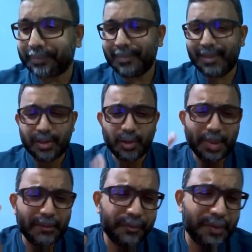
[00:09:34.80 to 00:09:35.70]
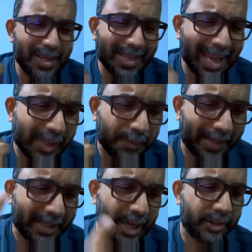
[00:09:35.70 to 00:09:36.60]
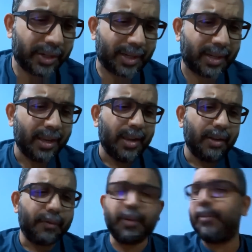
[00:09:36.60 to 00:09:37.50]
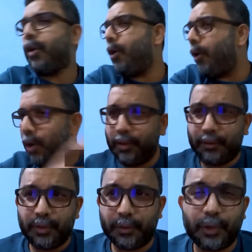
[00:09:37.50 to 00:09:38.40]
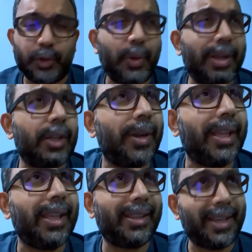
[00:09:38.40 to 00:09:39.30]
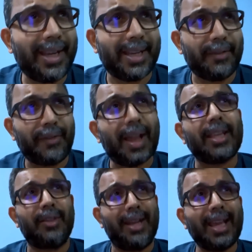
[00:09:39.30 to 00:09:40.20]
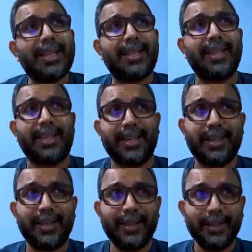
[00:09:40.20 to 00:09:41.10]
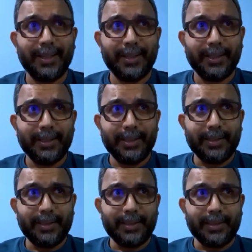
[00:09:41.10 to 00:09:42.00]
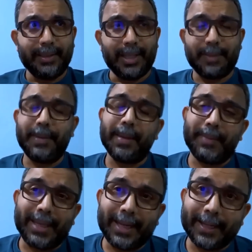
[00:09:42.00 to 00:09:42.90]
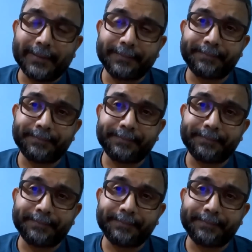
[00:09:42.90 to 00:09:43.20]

So my first expectation from all of you for 2023, define your legacy year, is be a beginner.